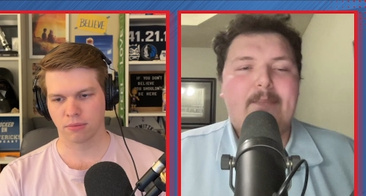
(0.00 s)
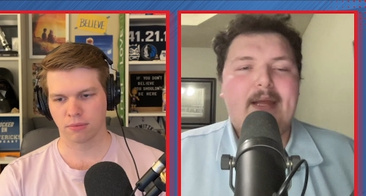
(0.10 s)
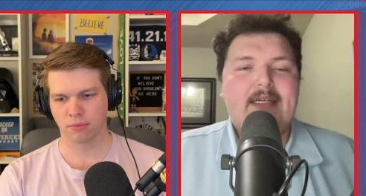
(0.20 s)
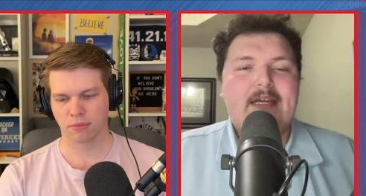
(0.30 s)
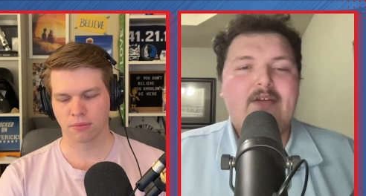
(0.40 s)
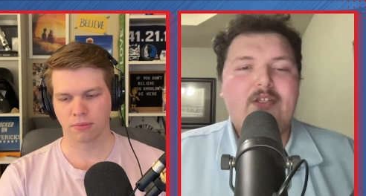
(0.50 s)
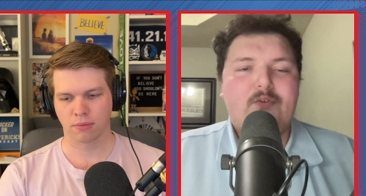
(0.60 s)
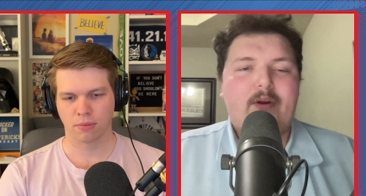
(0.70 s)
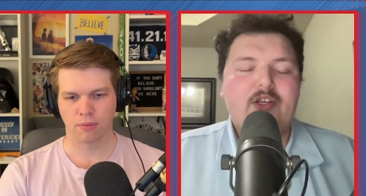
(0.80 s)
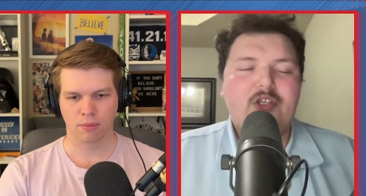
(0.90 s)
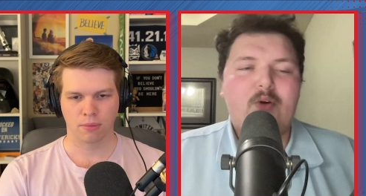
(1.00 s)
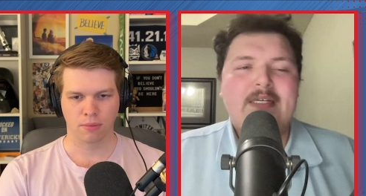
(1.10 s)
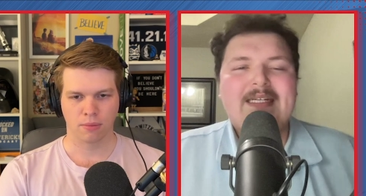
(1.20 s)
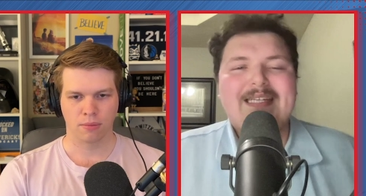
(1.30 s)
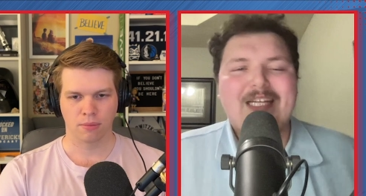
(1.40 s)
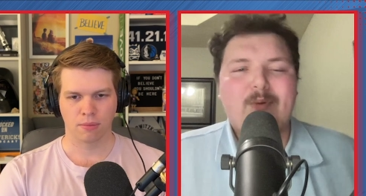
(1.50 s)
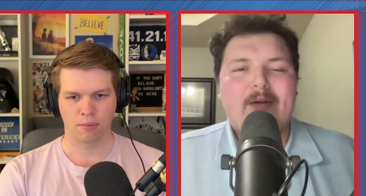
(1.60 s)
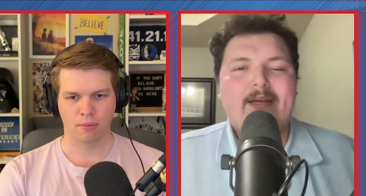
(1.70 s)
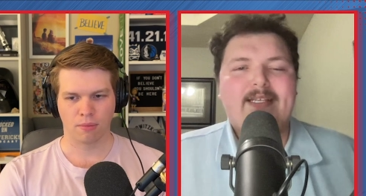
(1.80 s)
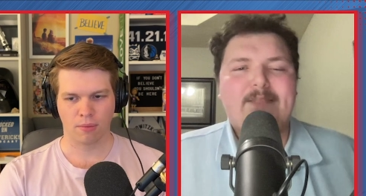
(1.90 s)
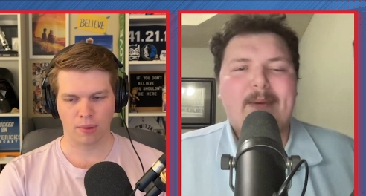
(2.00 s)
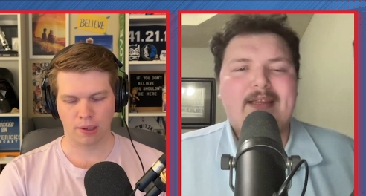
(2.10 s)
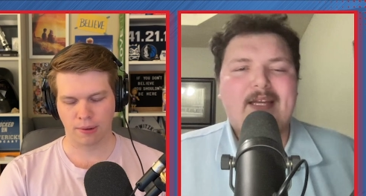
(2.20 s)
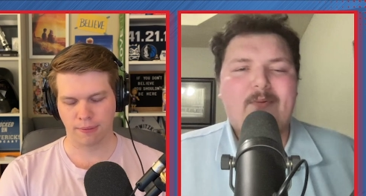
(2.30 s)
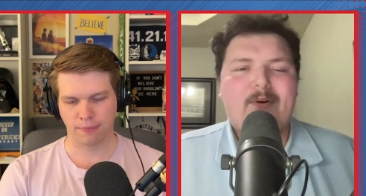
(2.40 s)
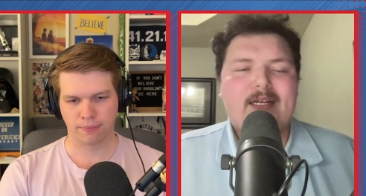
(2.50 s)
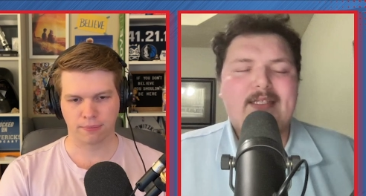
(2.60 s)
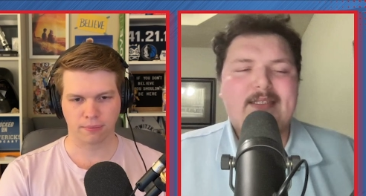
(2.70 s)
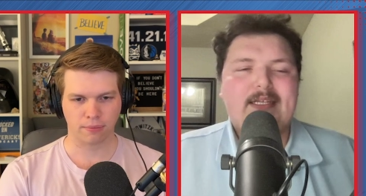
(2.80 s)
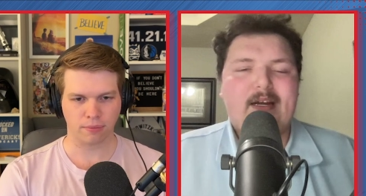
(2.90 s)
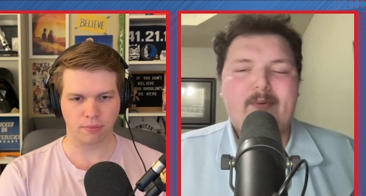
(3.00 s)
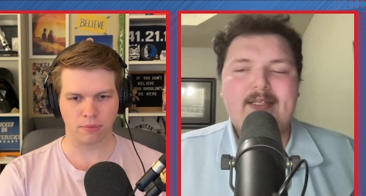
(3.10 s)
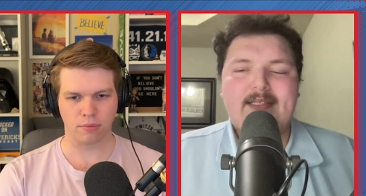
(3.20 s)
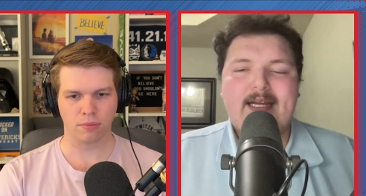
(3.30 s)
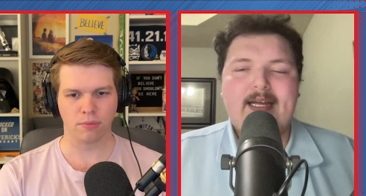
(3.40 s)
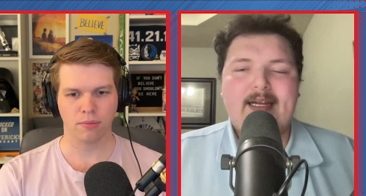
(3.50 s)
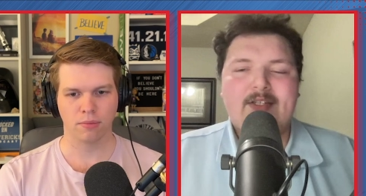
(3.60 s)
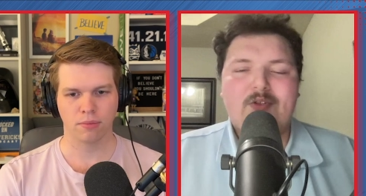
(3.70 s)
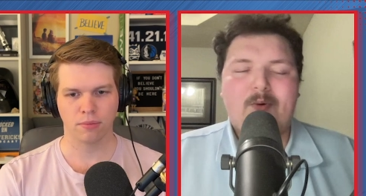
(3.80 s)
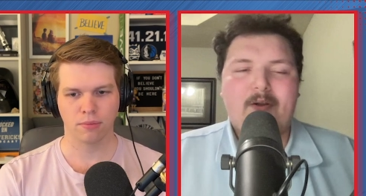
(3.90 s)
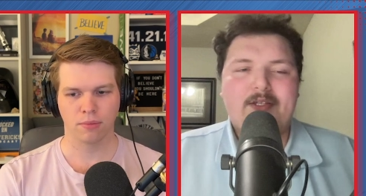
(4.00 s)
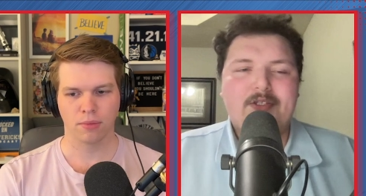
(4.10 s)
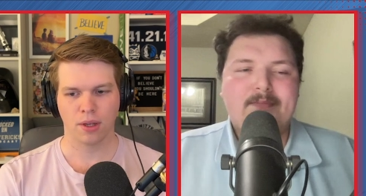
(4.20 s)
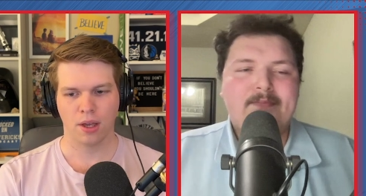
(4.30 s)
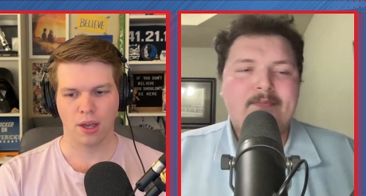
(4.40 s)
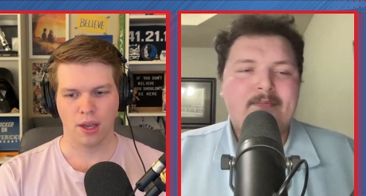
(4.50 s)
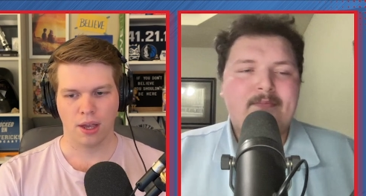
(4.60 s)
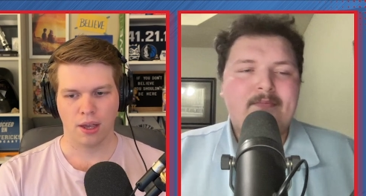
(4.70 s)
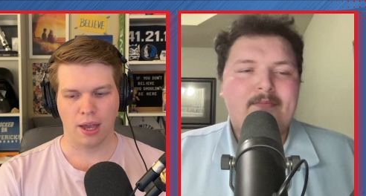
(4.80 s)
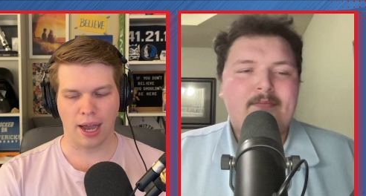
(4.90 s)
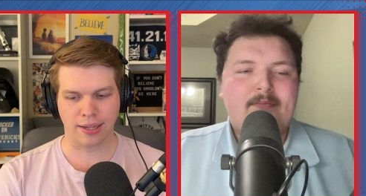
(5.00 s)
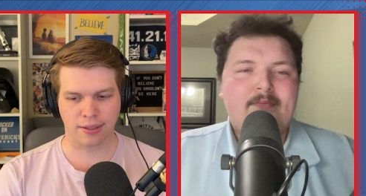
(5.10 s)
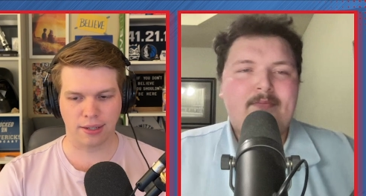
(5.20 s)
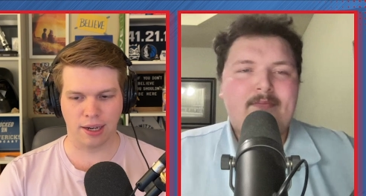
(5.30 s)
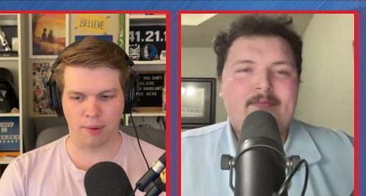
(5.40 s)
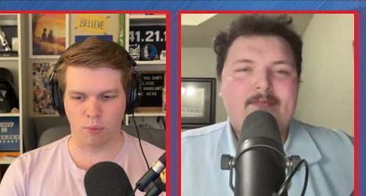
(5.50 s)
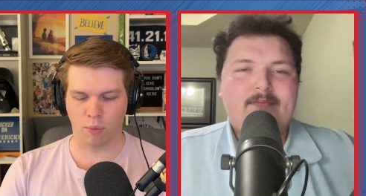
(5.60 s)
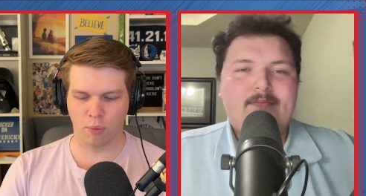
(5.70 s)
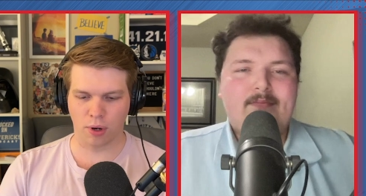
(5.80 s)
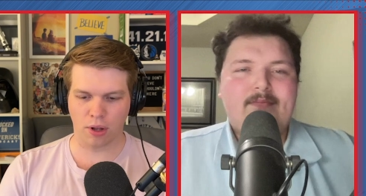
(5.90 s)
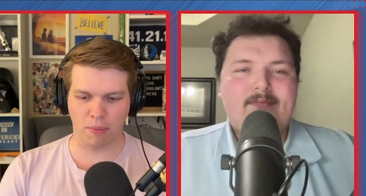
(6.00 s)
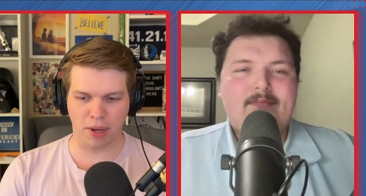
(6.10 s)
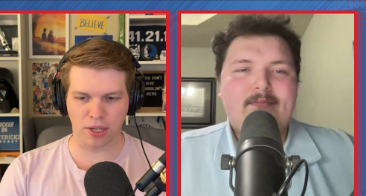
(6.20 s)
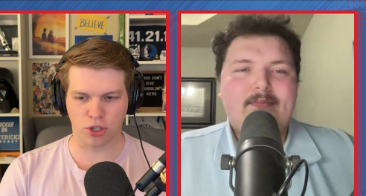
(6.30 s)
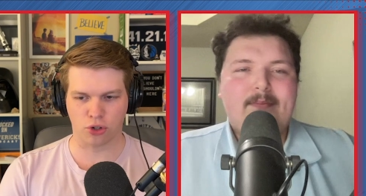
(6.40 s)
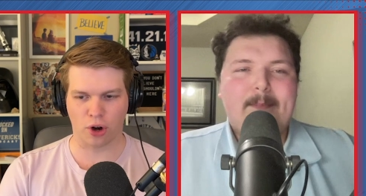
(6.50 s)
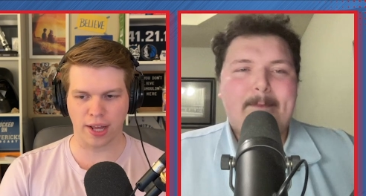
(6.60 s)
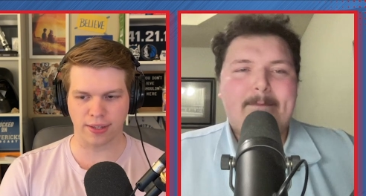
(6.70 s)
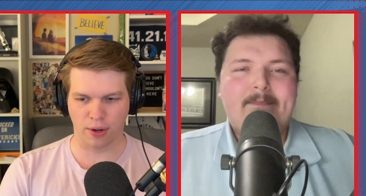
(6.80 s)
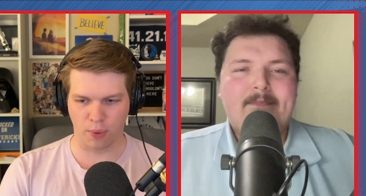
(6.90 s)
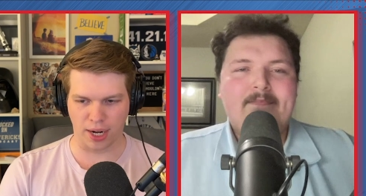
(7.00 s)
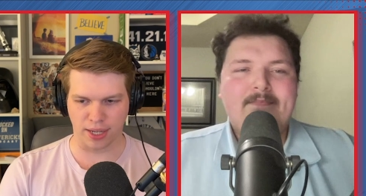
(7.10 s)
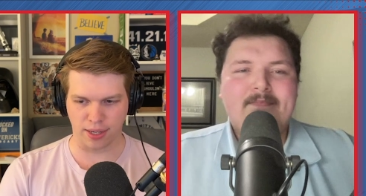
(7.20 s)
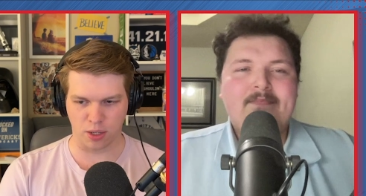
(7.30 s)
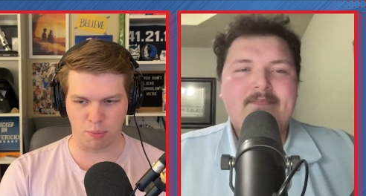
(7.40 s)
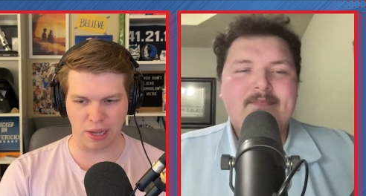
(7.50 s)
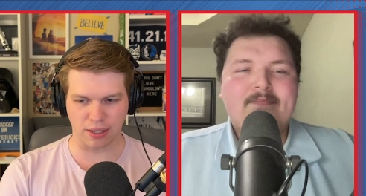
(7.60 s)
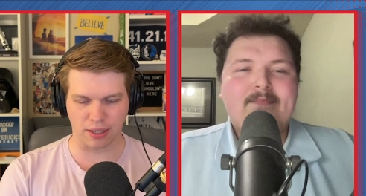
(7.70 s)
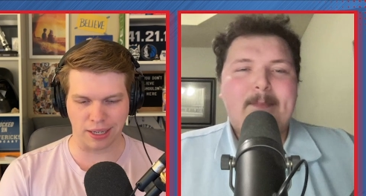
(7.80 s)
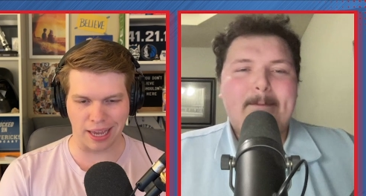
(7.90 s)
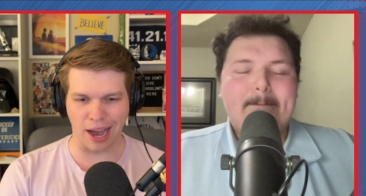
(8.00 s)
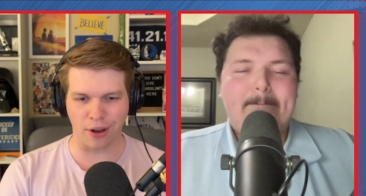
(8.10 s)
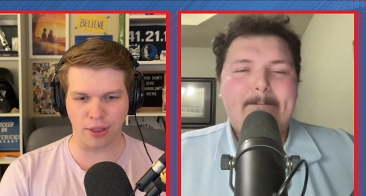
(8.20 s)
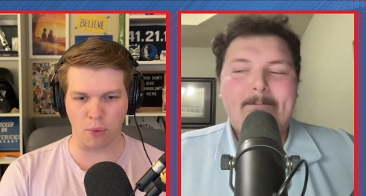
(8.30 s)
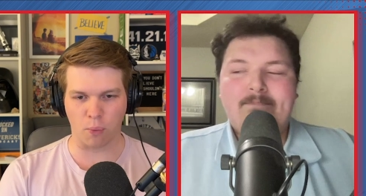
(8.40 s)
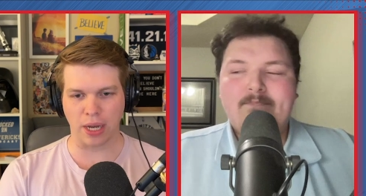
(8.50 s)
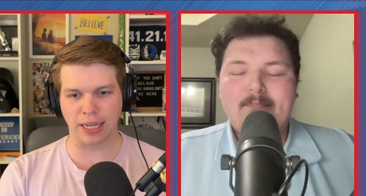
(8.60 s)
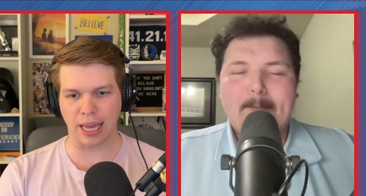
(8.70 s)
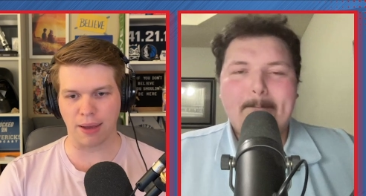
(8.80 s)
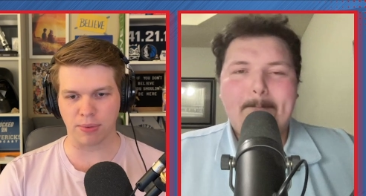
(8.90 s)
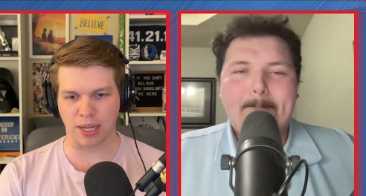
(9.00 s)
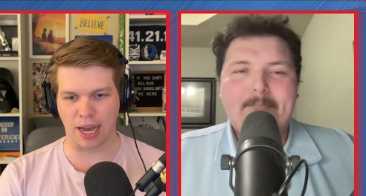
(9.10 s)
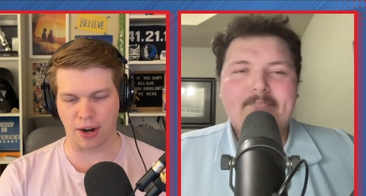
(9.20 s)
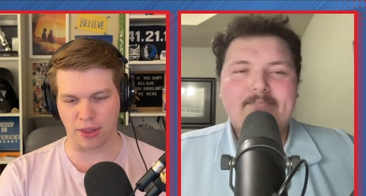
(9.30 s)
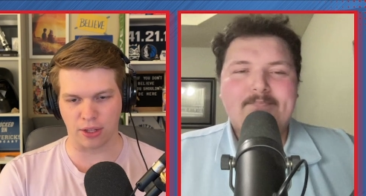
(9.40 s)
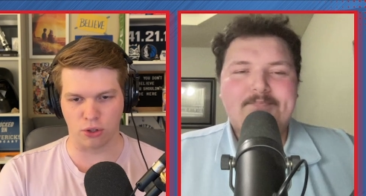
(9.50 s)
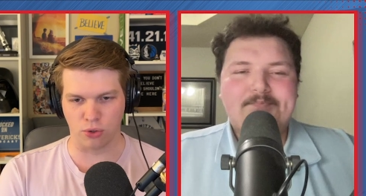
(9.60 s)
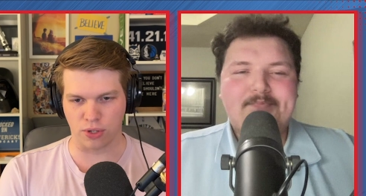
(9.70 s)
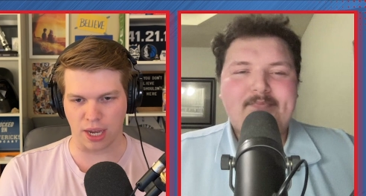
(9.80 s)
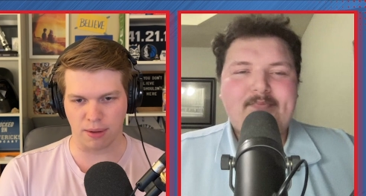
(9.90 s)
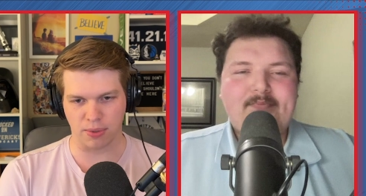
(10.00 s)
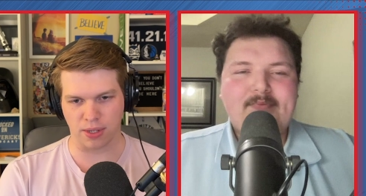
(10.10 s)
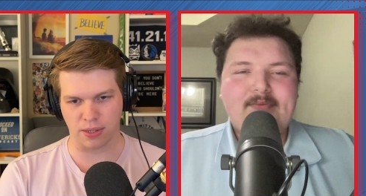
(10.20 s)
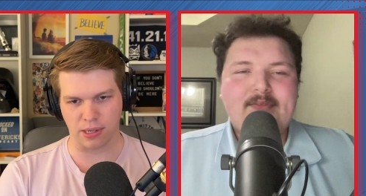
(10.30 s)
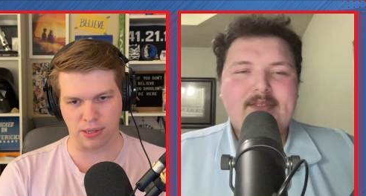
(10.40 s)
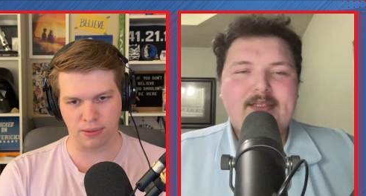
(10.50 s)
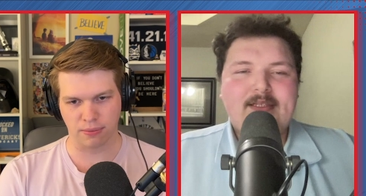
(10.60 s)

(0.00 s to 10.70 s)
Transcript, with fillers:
Speaker 1: pay dividends for you. So that's what I would expect that we're going to see on Wednesday against New Orleans.
Speaker 2: As a team, what are their biggest strengths and weaknesses? Basically, how do they win games and how do they lose games this season?